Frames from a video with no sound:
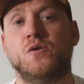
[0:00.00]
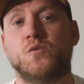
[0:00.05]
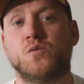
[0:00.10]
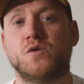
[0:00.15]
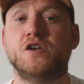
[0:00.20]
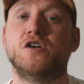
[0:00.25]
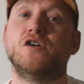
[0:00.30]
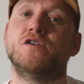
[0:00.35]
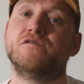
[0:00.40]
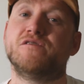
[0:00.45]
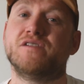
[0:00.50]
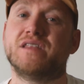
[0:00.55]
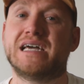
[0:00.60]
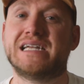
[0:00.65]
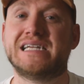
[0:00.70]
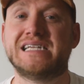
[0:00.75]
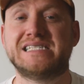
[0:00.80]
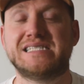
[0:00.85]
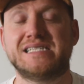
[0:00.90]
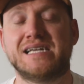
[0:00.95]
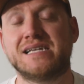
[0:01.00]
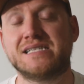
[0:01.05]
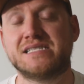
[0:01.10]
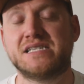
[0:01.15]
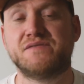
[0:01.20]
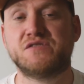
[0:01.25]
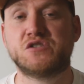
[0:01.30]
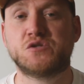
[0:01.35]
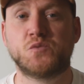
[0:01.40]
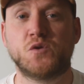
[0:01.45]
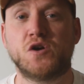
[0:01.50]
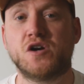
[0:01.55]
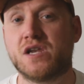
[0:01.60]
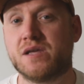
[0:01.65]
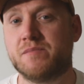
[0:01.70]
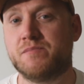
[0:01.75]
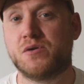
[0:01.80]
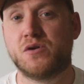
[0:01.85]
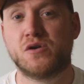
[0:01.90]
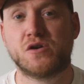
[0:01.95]
were known for their distinctive
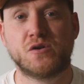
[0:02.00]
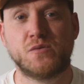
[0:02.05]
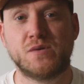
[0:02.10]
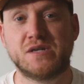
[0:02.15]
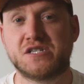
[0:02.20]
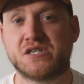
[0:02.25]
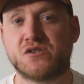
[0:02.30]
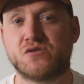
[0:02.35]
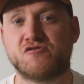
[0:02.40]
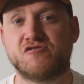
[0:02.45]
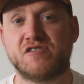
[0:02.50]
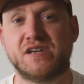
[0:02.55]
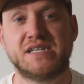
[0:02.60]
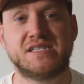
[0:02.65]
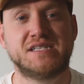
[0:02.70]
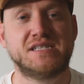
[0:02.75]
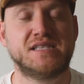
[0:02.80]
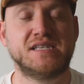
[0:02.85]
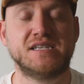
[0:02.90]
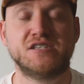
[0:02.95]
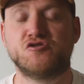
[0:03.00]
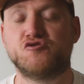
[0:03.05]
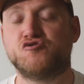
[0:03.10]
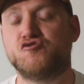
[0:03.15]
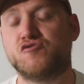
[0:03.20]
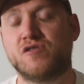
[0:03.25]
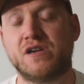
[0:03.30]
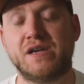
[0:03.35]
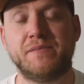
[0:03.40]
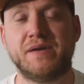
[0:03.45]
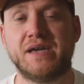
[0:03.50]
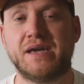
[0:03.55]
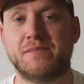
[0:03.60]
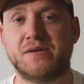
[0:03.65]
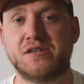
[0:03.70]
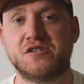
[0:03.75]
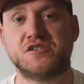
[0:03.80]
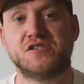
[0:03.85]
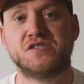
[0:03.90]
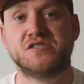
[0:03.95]
swirly bokeh, which created these dreamy
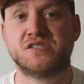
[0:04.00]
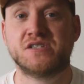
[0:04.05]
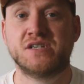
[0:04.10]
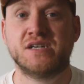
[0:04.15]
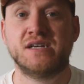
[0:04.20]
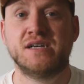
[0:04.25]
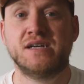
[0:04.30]
images.